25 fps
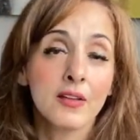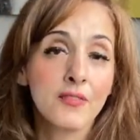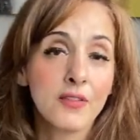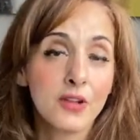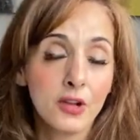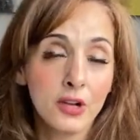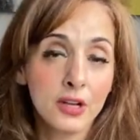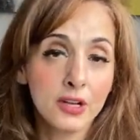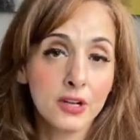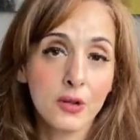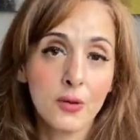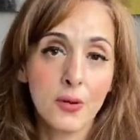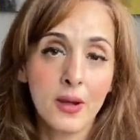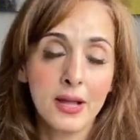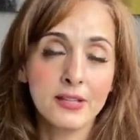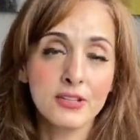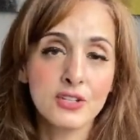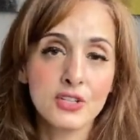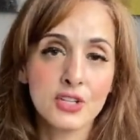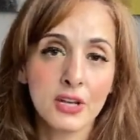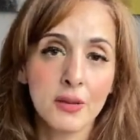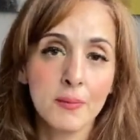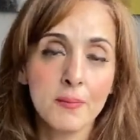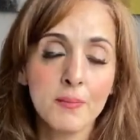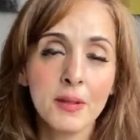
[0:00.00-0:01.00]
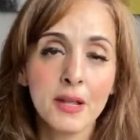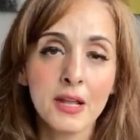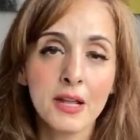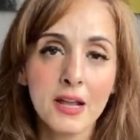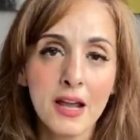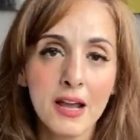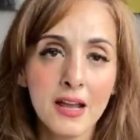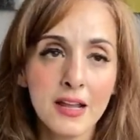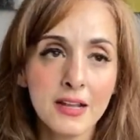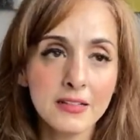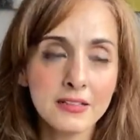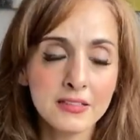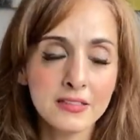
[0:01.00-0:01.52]
Good question.
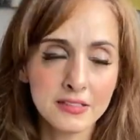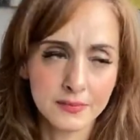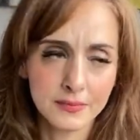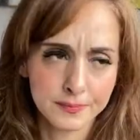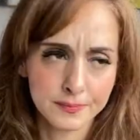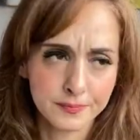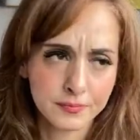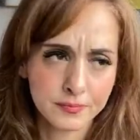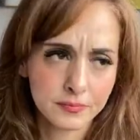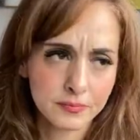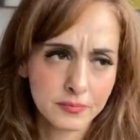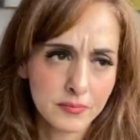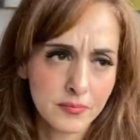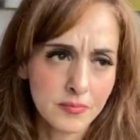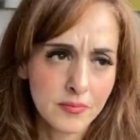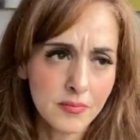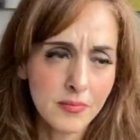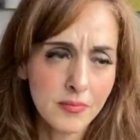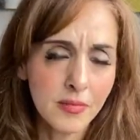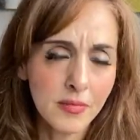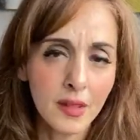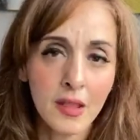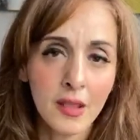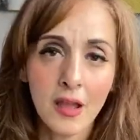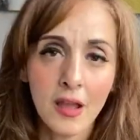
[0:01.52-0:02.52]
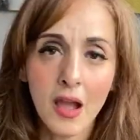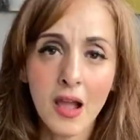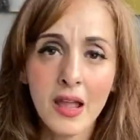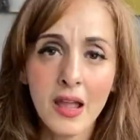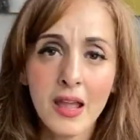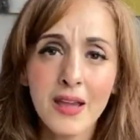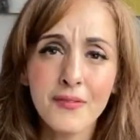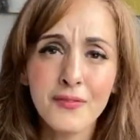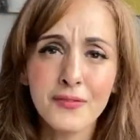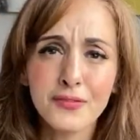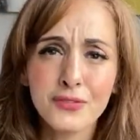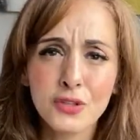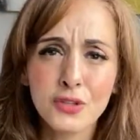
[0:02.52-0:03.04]
Because I
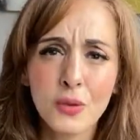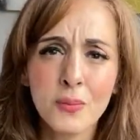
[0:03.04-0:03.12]
have so